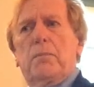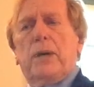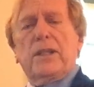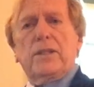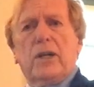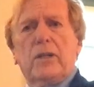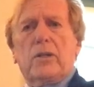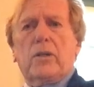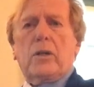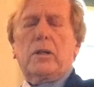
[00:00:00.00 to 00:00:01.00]
button down
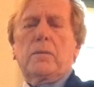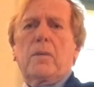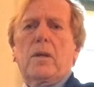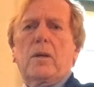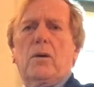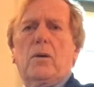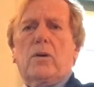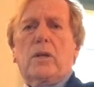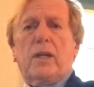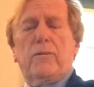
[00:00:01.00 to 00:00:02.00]
collar
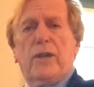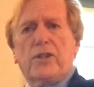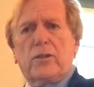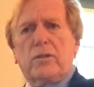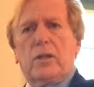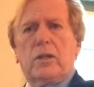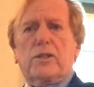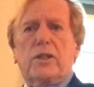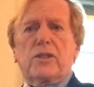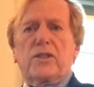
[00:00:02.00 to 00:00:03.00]
or a conventional collar
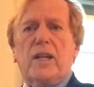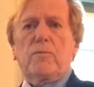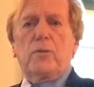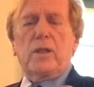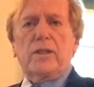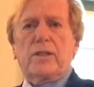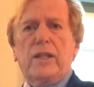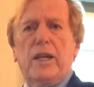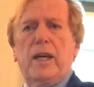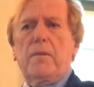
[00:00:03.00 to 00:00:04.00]
such as I'm wearing
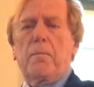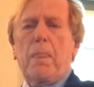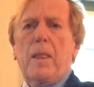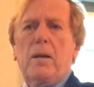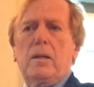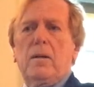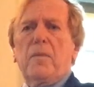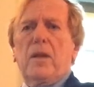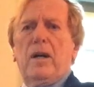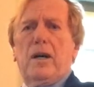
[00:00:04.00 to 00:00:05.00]
today.
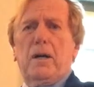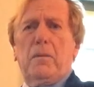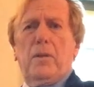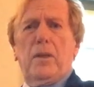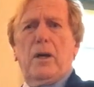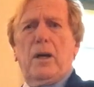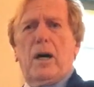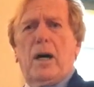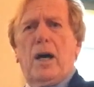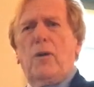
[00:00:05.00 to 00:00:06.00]
Uh,
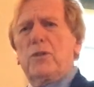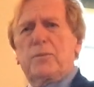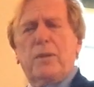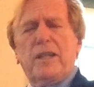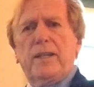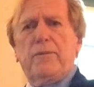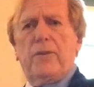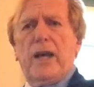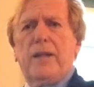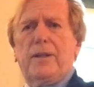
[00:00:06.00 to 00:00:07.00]
I always
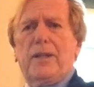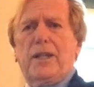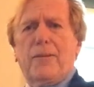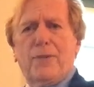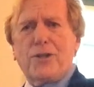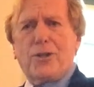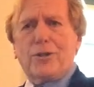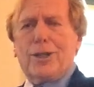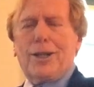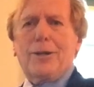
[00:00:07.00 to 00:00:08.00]
believe that the
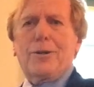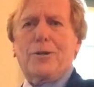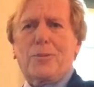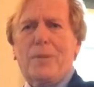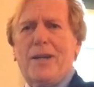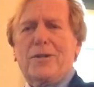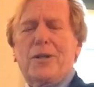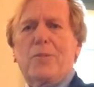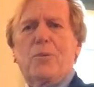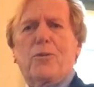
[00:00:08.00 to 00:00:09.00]
conventional collar looks better
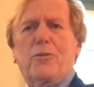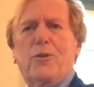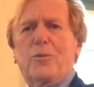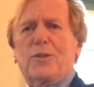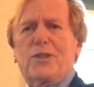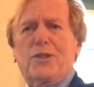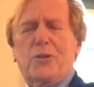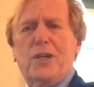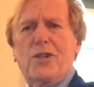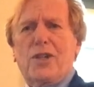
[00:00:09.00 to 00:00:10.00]
in a more formal
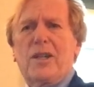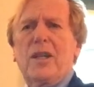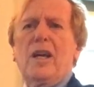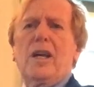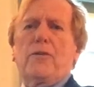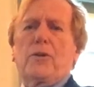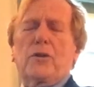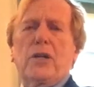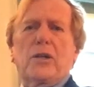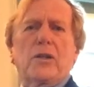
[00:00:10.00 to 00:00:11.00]
situation. If you're
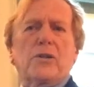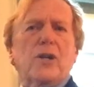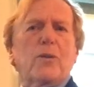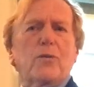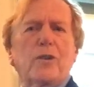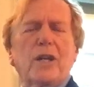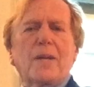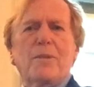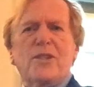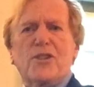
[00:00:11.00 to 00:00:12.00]
going to the trouble of wearing
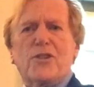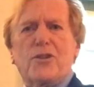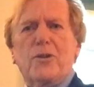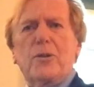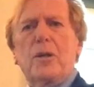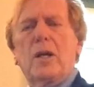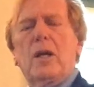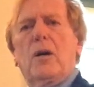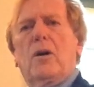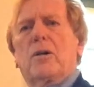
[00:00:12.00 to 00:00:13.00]
a business suit
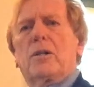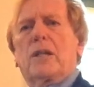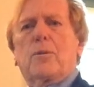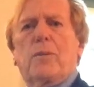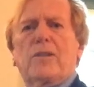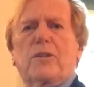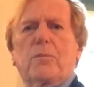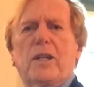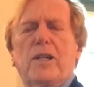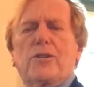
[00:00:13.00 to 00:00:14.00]
or a
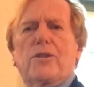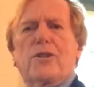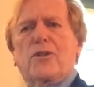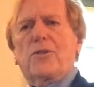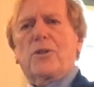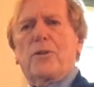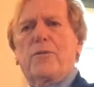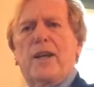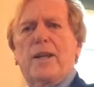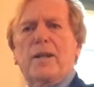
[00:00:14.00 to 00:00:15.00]
double-breasted blazer at a social
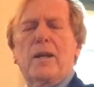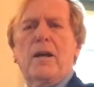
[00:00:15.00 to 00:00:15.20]
event,